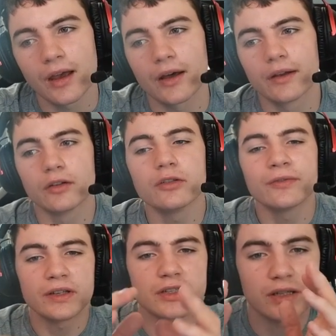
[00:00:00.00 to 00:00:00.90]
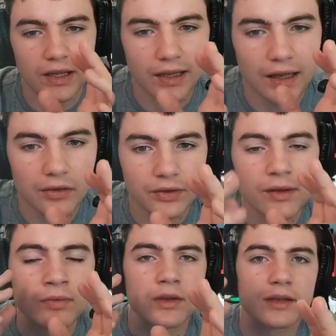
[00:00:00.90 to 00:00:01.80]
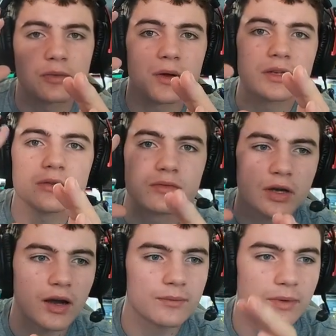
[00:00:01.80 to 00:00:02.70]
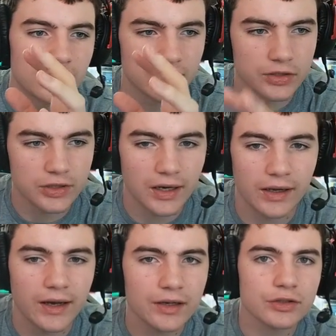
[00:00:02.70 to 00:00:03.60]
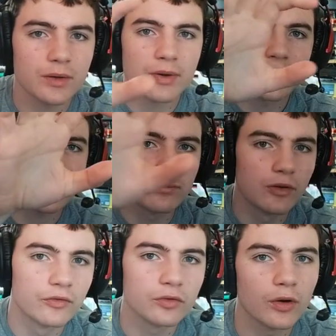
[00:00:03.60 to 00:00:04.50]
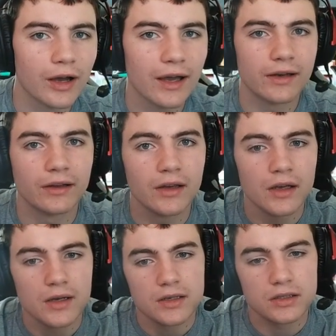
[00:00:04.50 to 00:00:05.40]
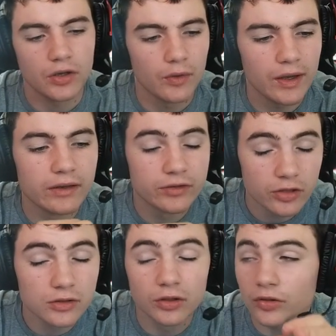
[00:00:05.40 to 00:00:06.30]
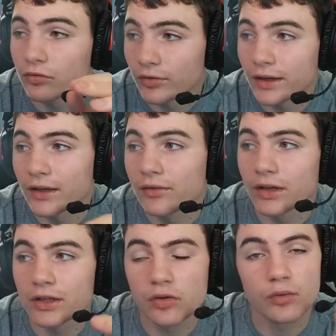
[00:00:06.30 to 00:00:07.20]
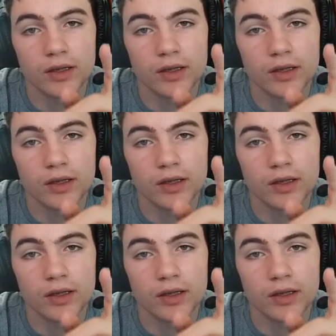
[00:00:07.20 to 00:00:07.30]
And a new feature that allows is when you type in this chat, it actually appears above your head, so it does look really cool.